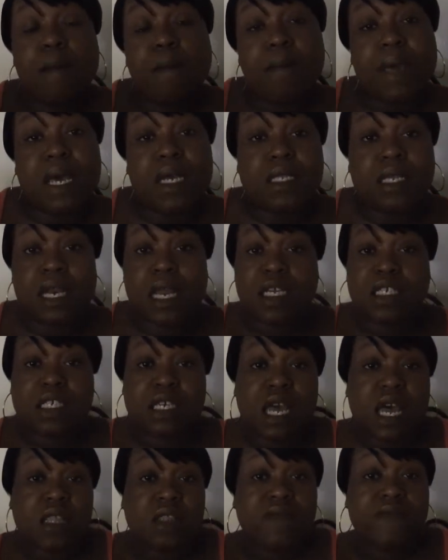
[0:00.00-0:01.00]
Amanda, that
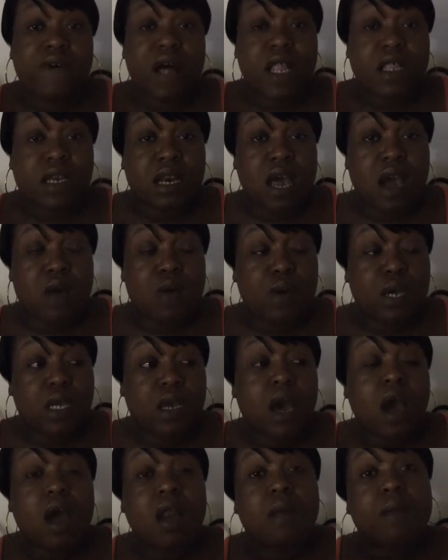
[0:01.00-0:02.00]
she had the falling out
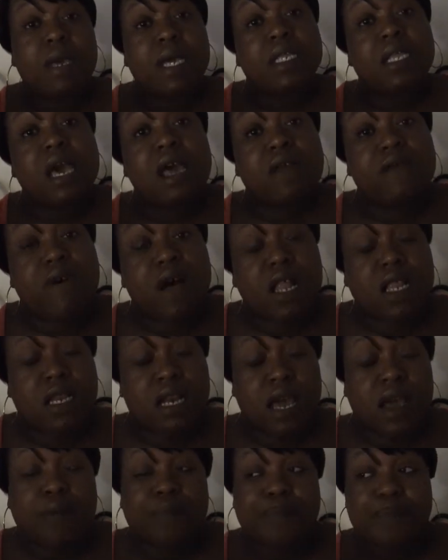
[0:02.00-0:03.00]
with. Her and Amanda had a
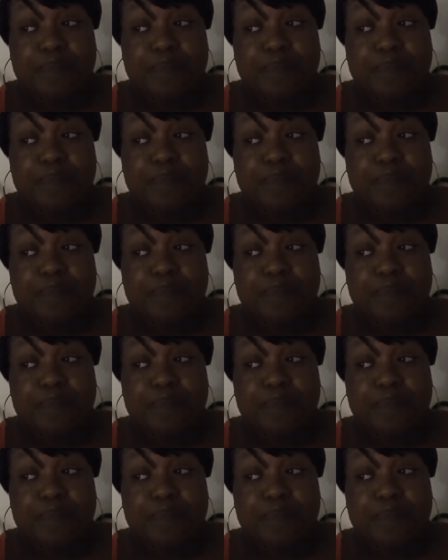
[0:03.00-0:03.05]
falling out.